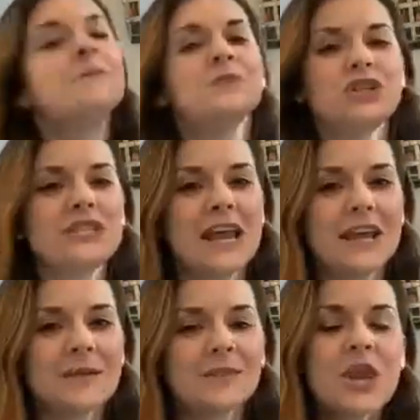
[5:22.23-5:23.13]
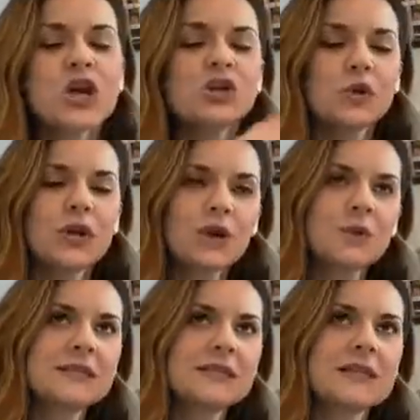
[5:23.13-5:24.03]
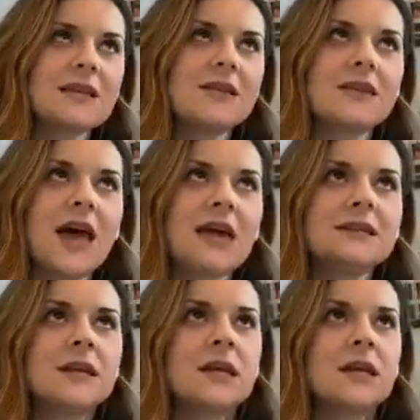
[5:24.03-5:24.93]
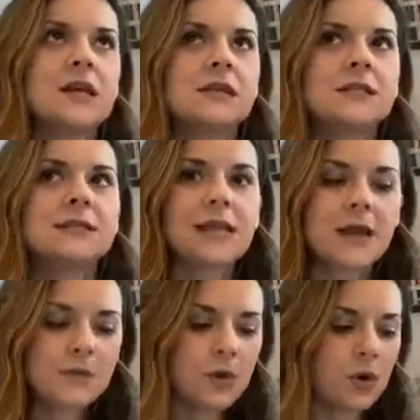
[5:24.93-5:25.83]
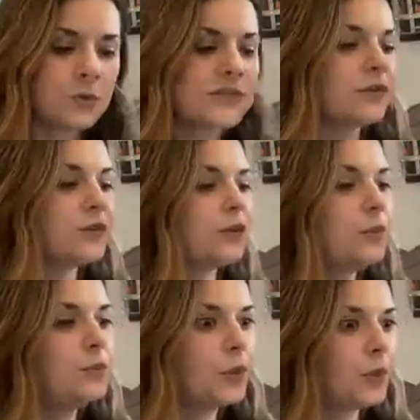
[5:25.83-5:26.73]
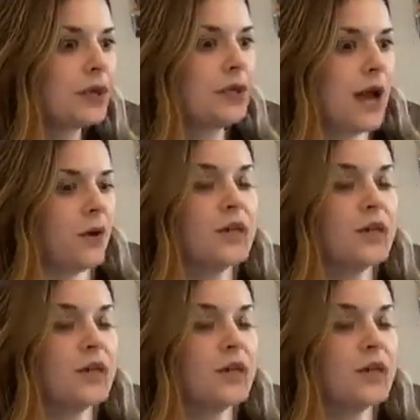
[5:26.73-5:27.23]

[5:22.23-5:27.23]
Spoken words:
Just Hannah. So here we see that Samuel was a little boy now.